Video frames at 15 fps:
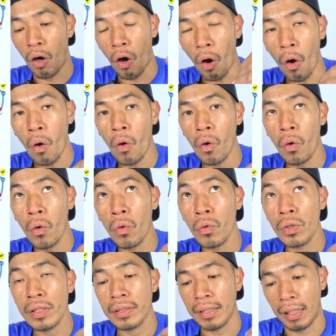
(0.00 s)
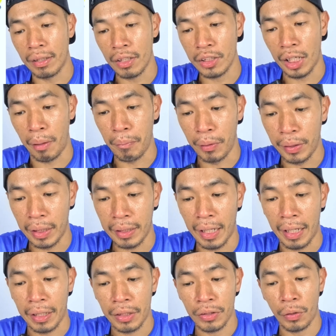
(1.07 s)
old Standard Chart building
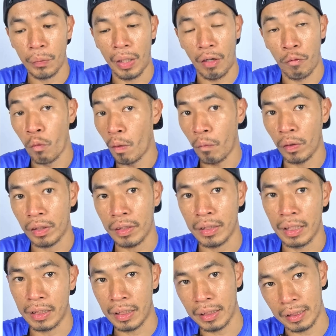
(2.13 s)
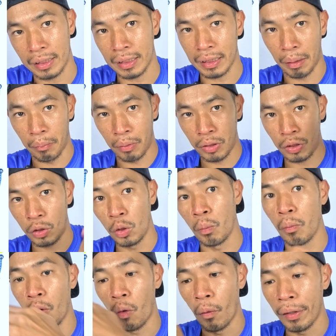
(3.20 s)
there. So we have one water station, just some
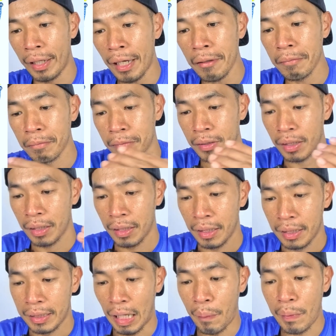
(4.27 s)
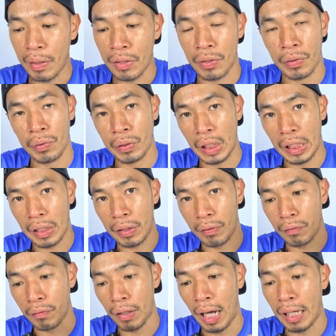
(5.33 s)
slope over there. Then we straight
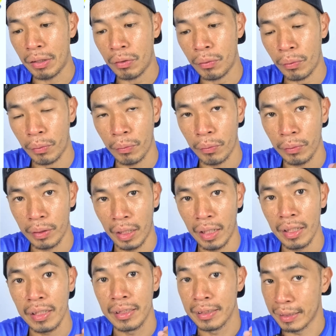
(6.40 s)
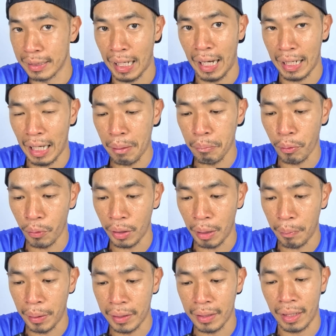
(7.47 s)
run to the Jalan Bukit
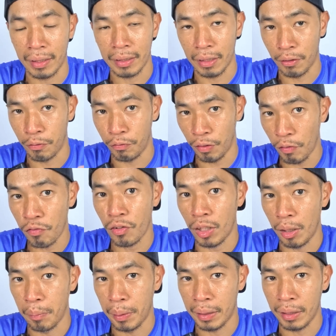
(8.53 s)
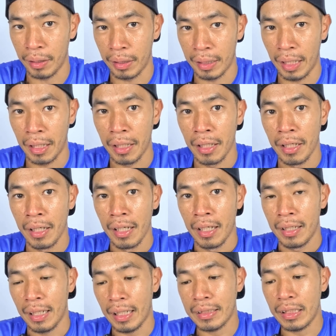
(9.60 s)
Bintang, the 5th kilometer there.
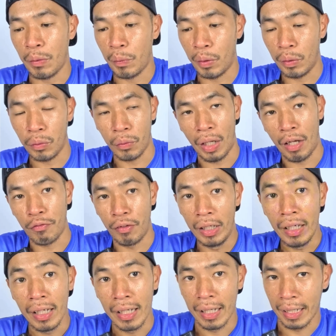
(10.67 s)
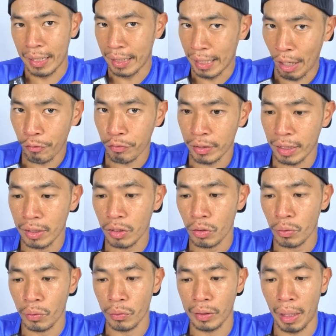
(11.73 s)
Last year we're going to have a left
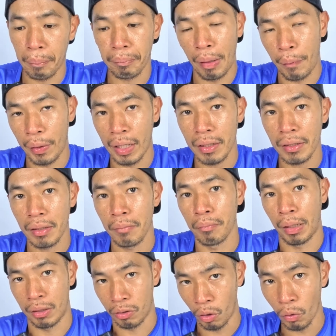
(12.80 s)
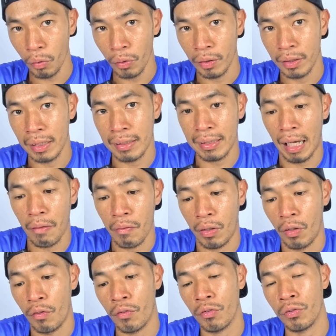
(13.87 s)
turn to the pavilion, but no, this time
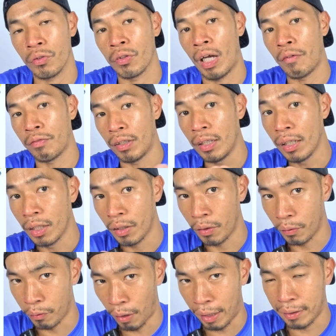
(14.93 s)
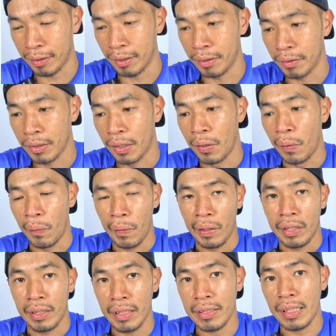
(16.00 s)
we're going to have a right turn.
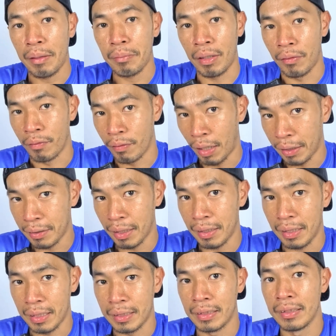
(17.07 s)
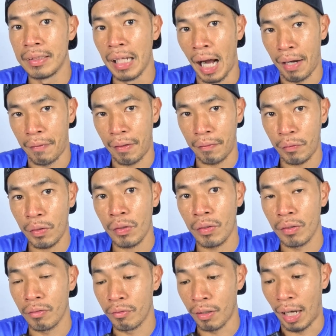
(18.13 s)
This time the right turn is directly
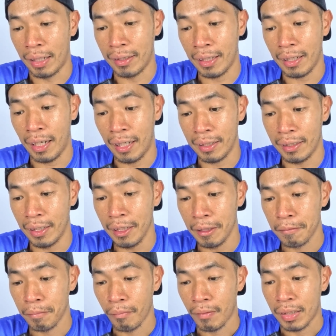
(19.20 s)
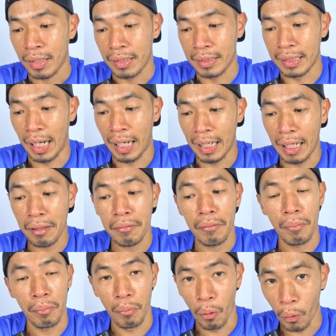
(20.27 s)
running at the
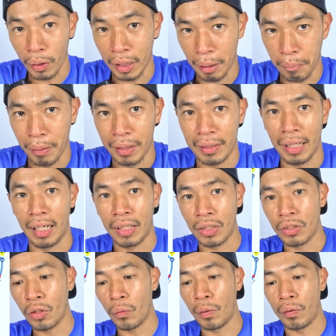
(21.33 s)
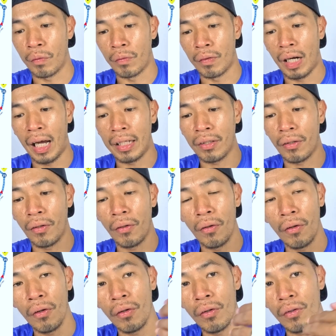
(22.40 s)
Jalan Bukit Bintang. So we run
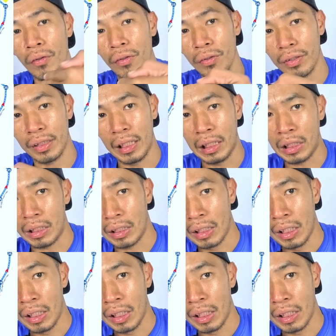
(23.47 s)
all the